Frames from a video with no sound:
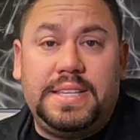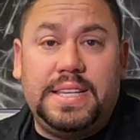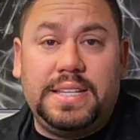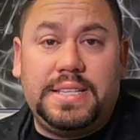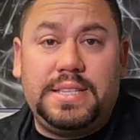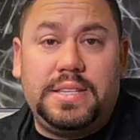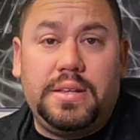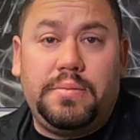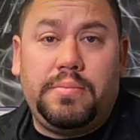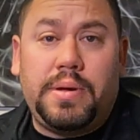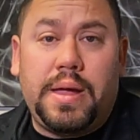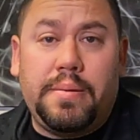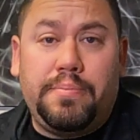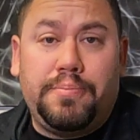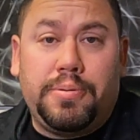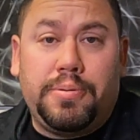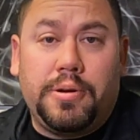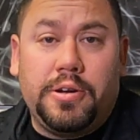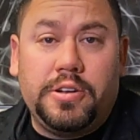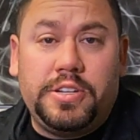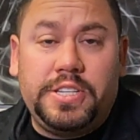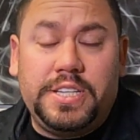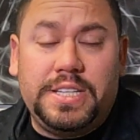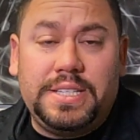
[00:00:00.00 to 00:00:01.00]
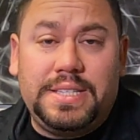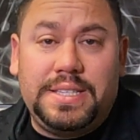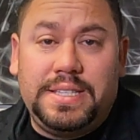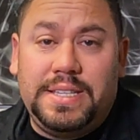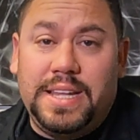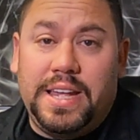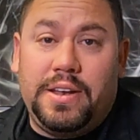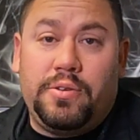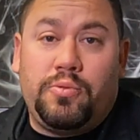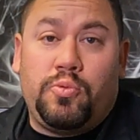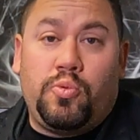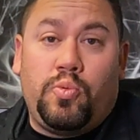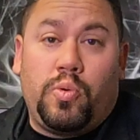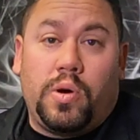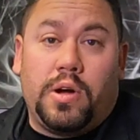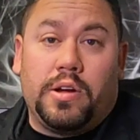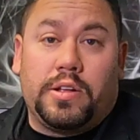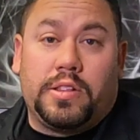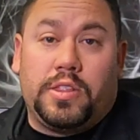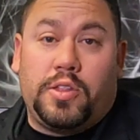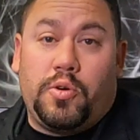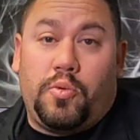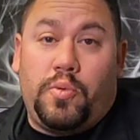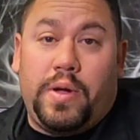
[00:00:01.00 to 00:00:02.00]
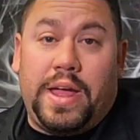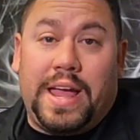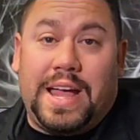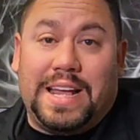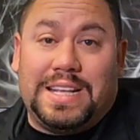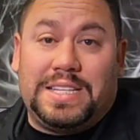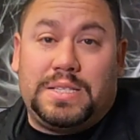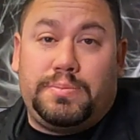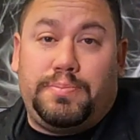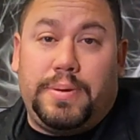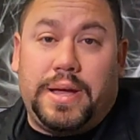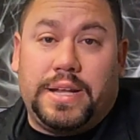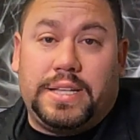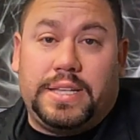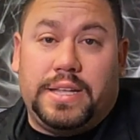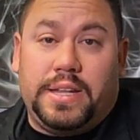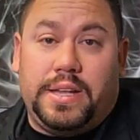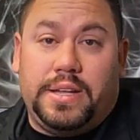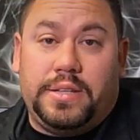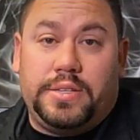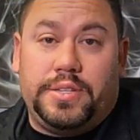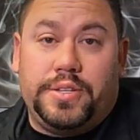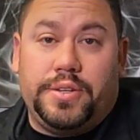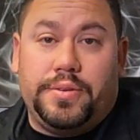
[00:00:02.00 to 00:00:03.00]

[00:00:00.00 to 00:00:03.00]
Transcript: system I purchased didn't work the way I expected it